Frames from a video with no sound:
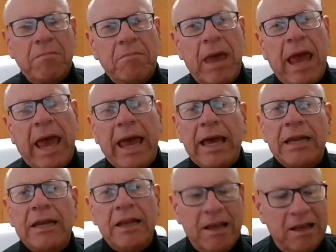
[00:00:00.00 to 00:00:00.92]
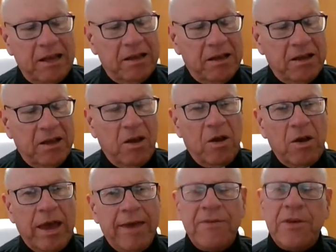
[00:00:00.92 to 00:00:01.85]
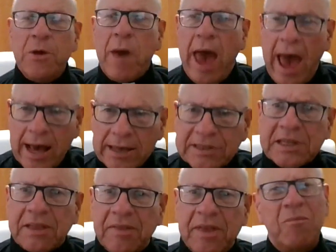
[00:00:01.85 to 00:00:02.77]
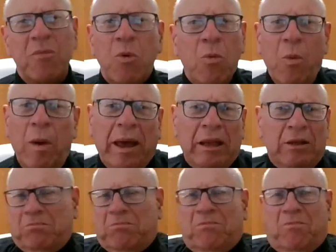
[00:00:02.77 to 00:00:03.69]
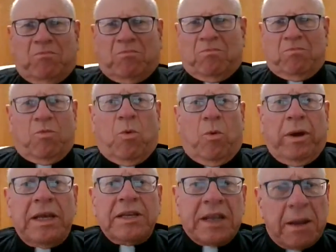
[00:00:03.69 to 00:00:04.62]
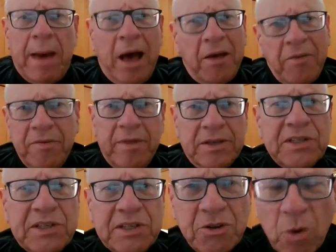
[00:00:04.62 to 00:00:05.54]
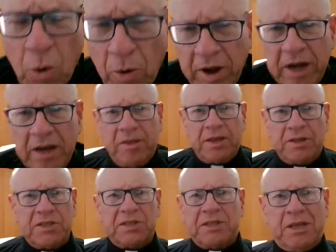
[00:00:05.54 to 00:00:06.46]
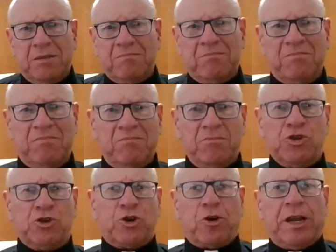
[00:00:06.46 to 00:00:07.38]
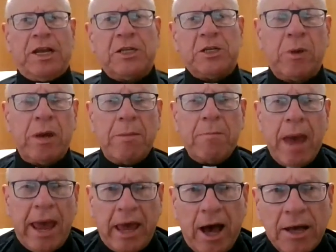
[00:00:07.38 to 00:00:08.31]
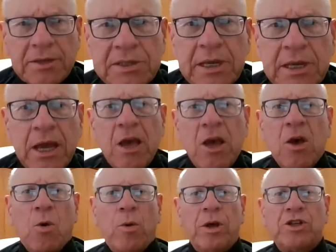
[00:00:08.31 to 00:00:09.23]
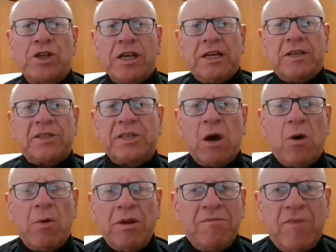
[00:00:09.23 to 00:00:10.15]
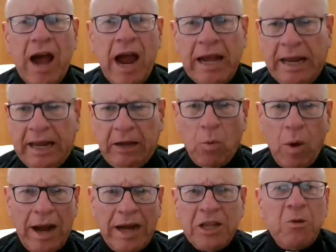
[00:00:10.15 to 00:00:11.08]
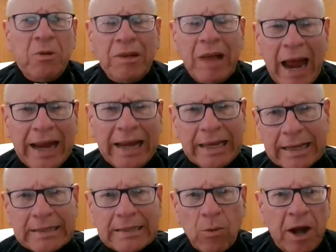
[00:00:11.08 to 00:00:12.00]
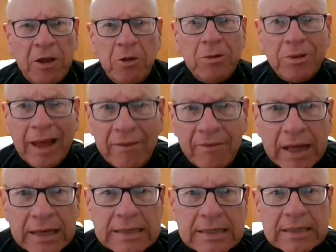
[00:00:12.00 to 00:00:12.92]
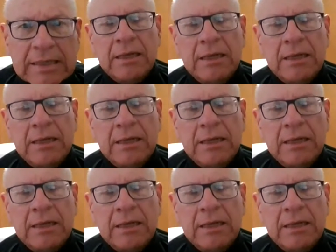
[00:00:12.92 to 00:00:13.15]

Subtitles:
And if you ask them, "Well, what is it about this story, this journey to Emmaus, which is so inviting? Why do you like it? Why do you love it?"